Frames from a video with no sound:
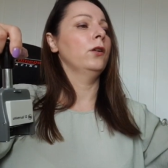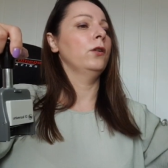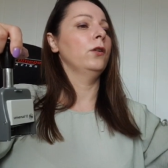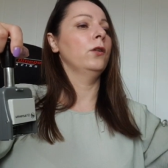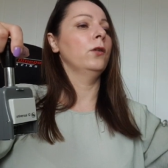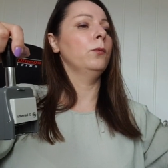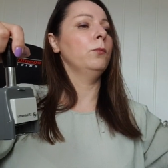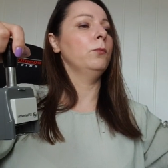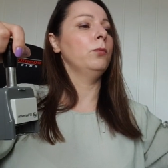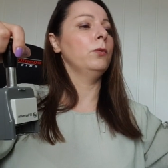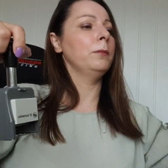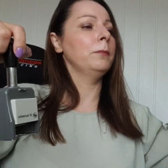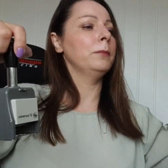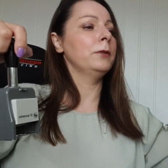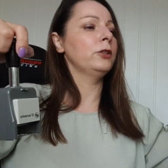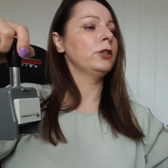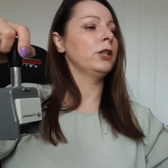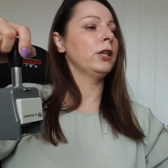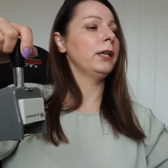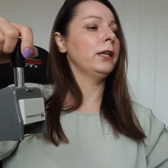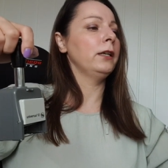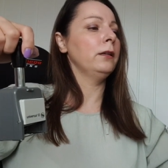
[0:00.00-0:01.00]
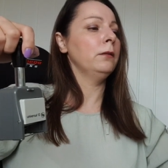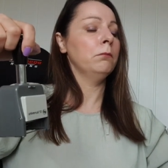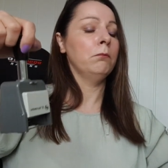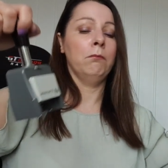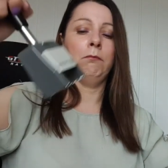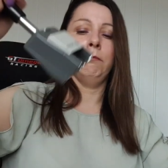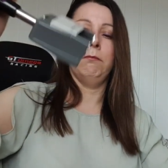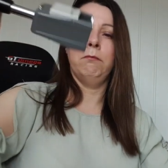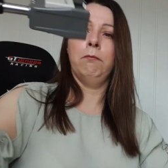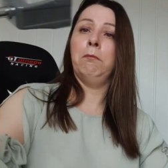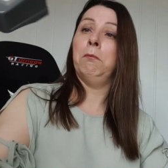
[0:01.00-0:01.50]
Numbering machine.
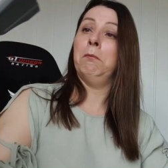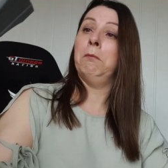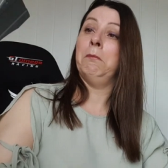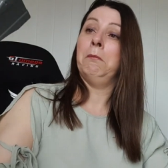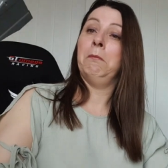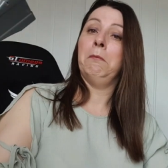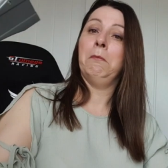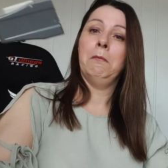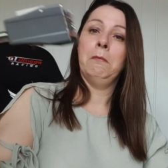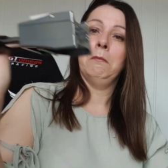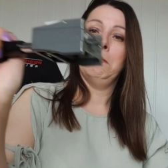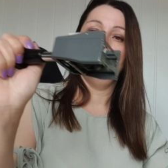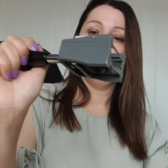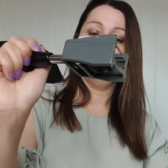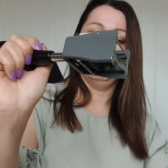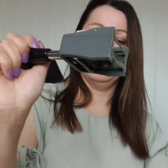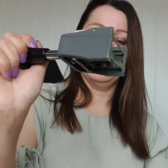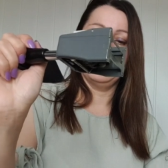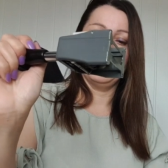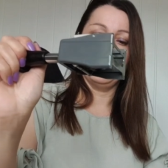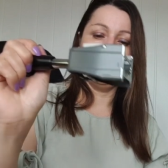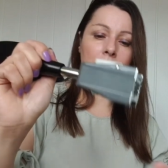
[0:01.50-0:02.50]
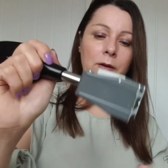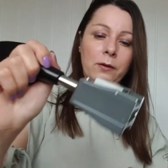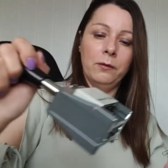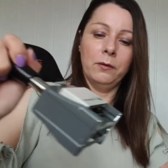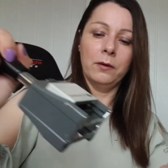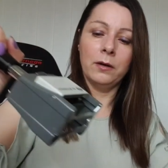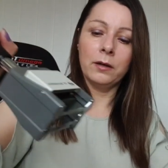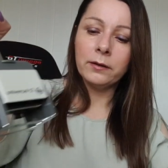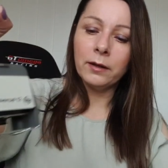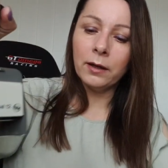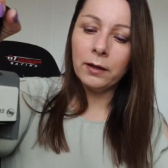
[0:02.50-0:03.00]
So
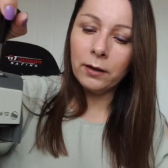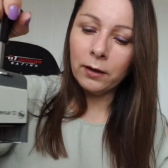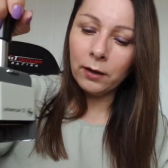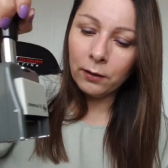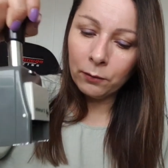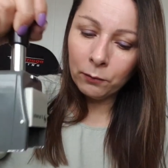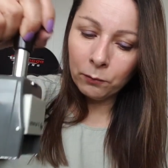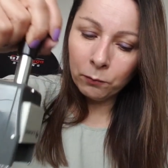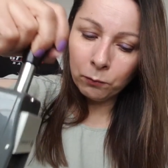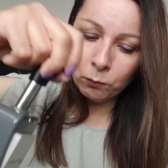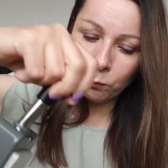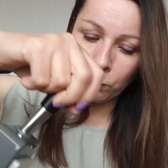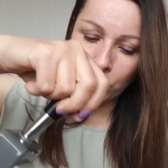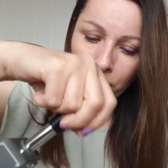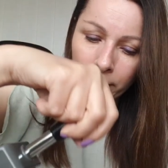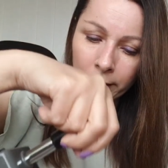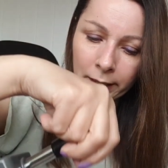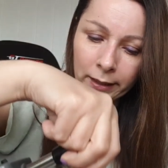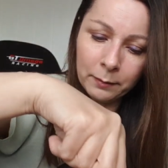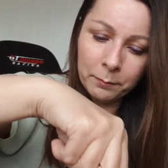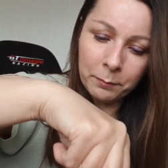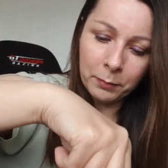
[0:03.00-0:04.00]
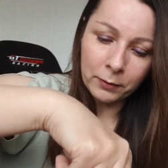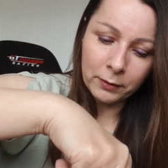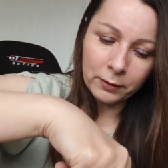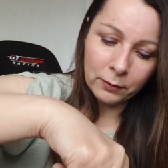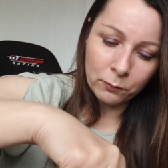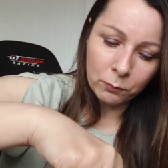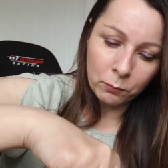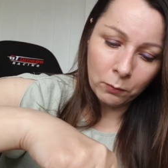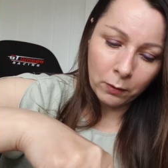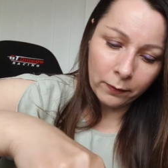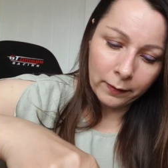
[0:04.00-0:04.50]
I don't know why anybody
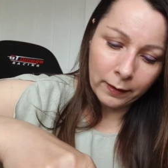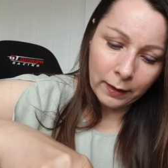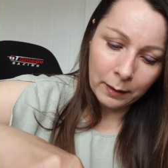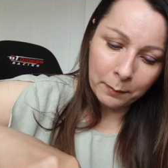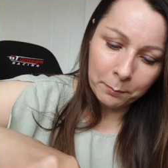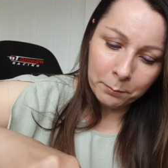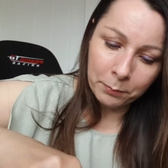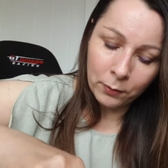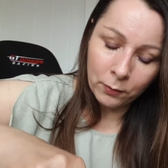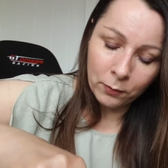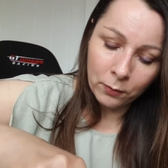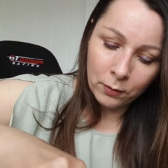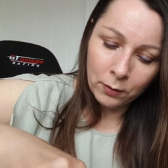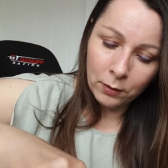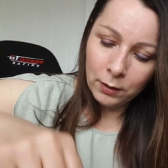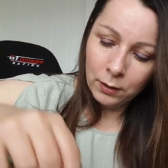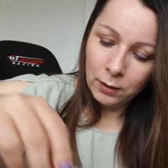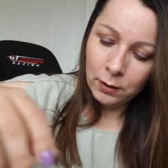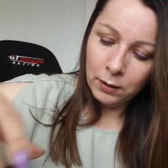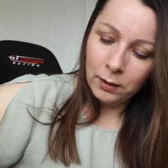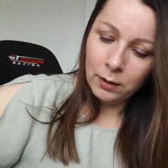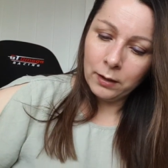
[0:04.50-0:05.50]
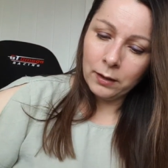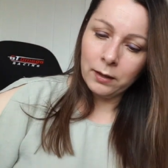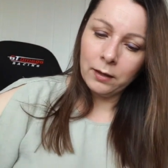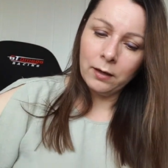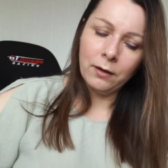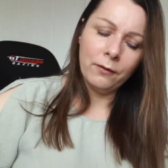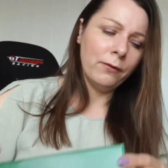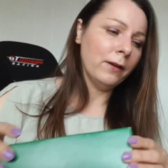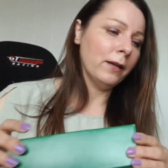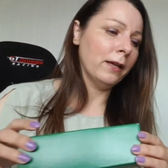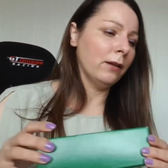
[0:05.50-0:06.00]
would want that, but
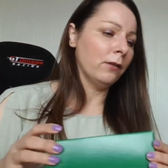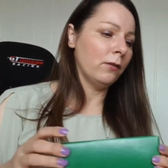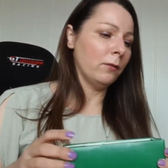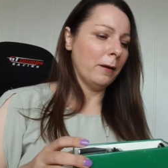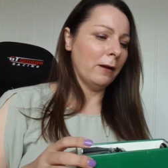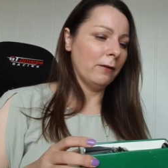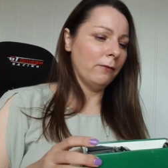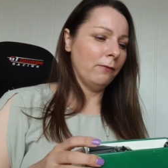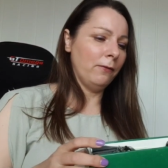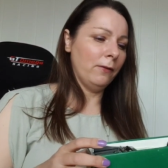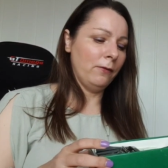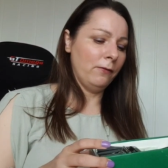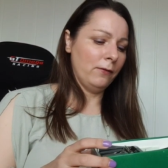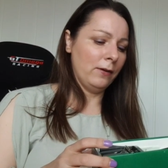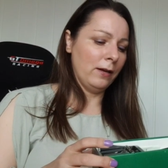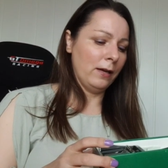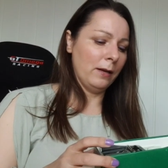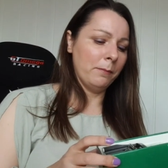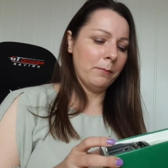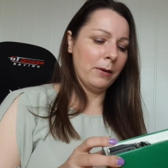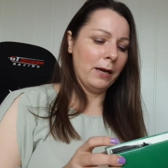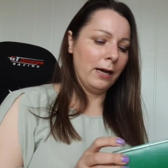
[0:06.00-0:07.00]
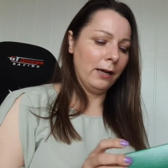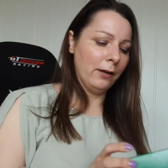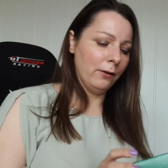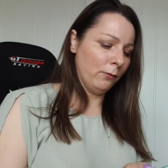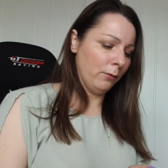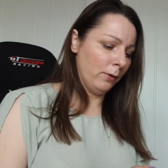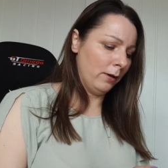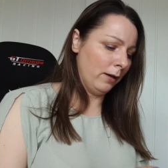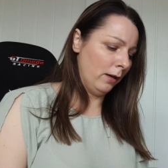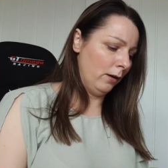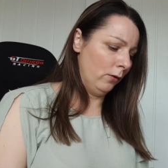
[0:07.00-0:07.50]
I think it's about fifteen
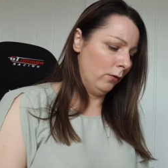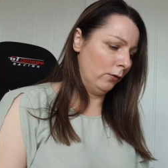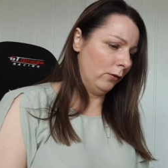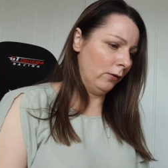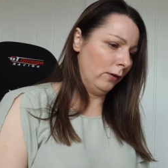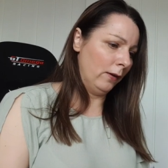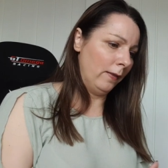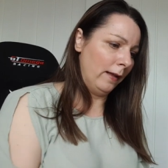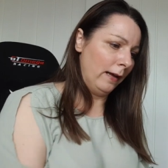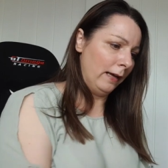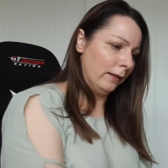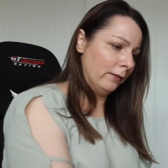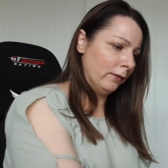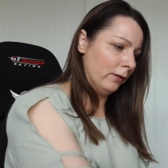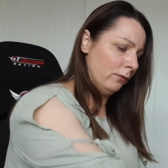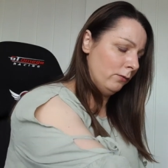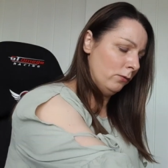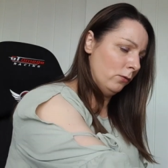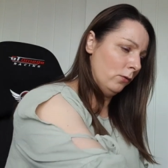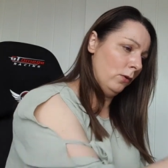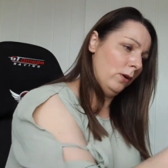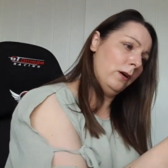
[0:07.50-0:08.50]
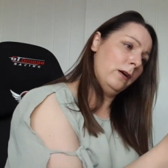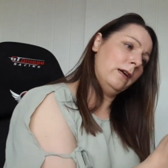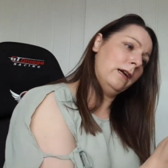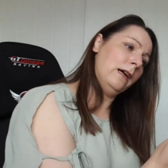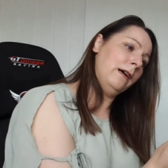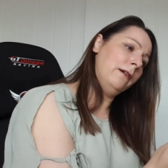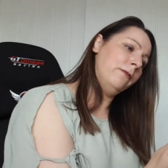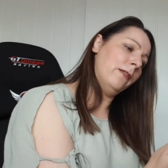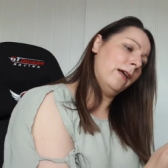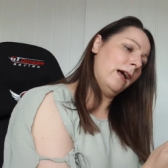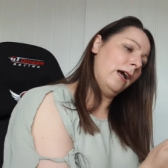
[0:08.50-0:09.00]
pounds when I looked at that. So I thought, well, oh, I'll
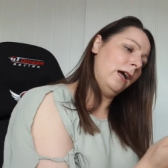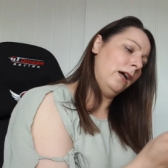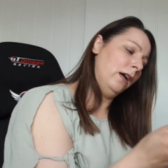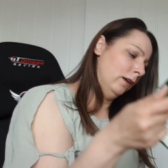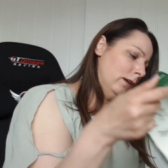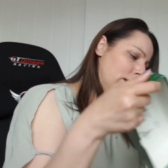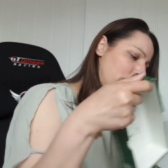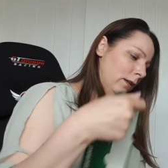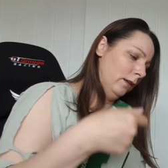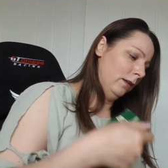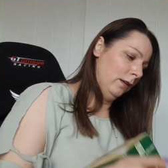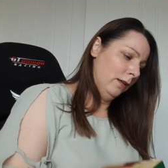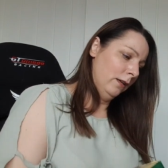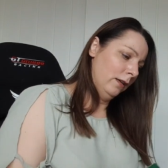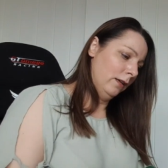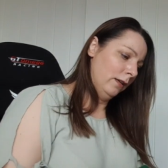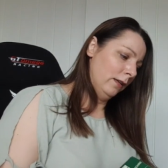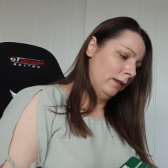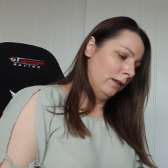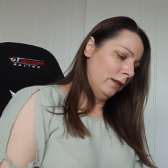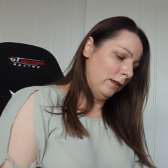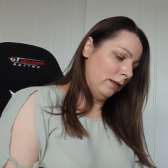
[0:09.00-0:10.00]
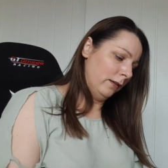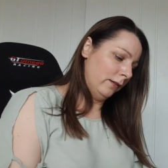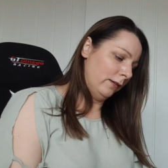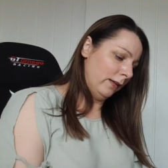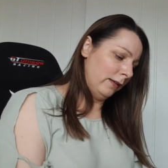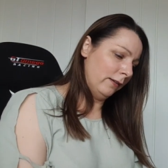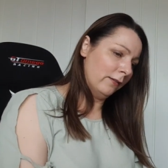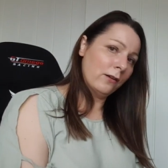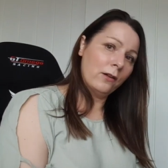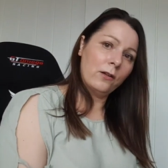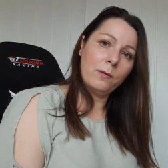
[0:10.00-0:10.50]
have that. As I
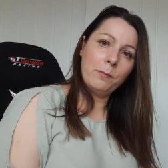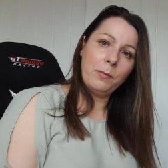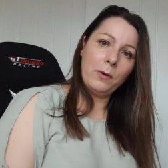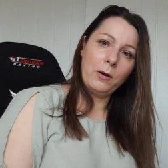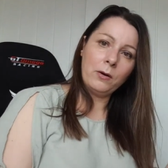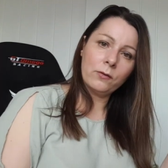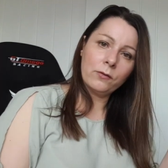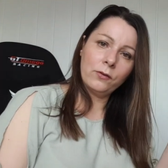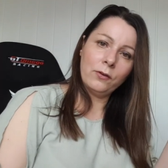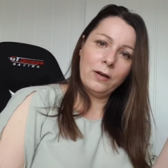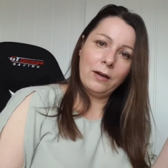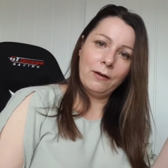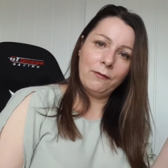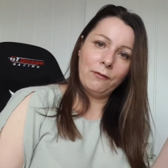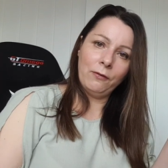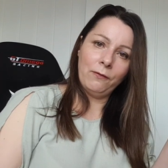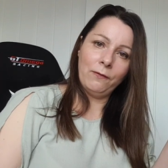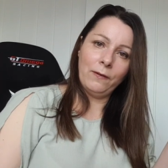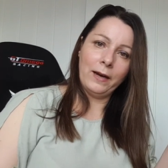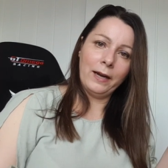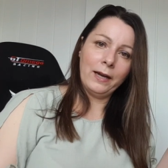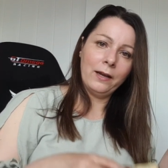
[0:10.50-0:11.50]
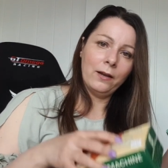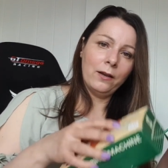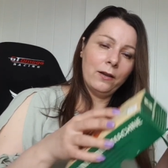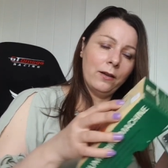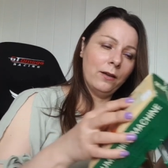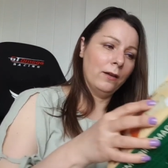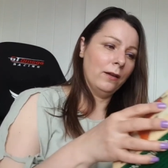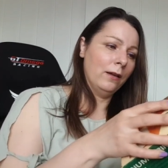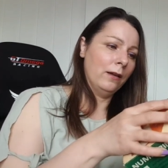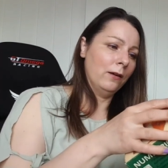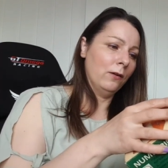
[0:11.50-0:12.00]
say, it's got the box and everything,
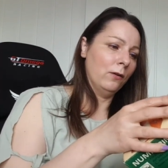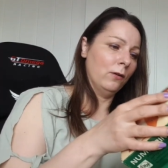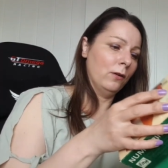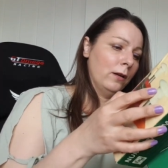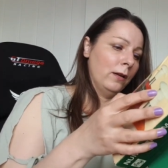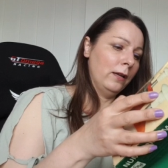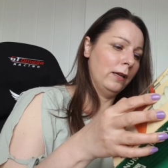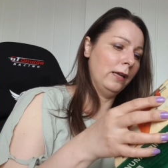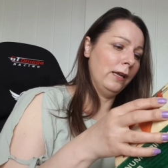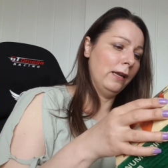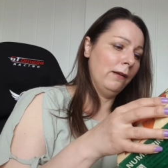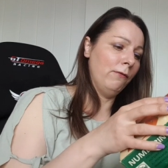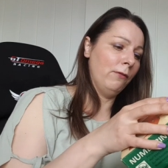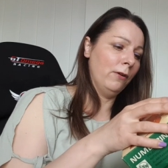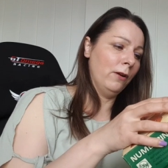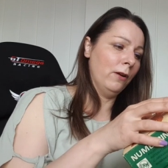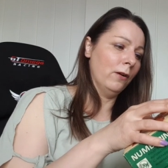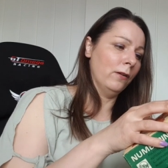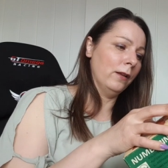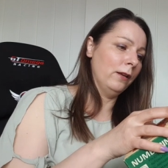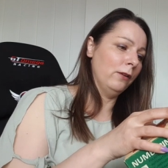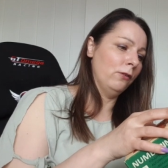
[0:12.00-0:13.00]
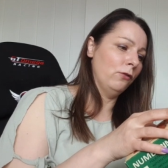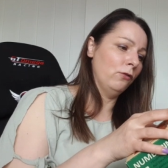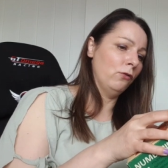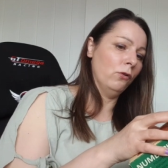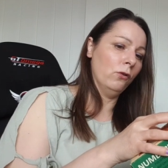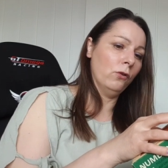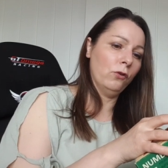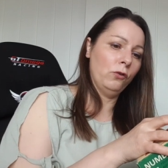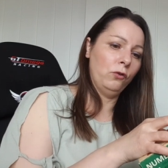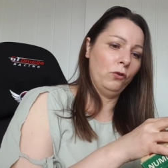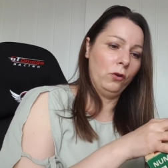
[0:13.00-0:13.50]
and they even got the
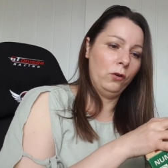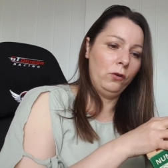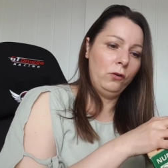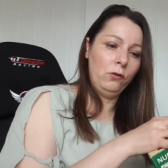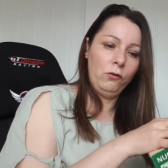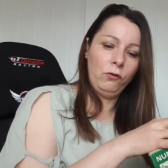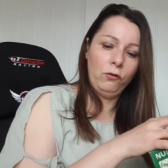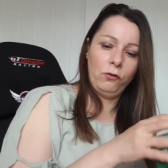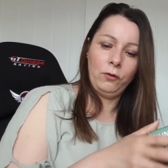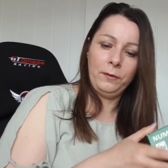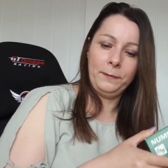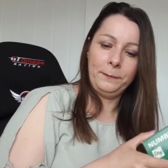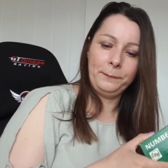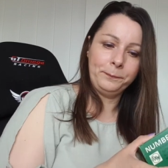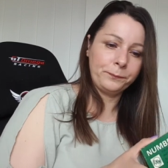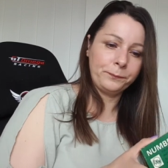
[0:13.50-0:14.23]
instructions.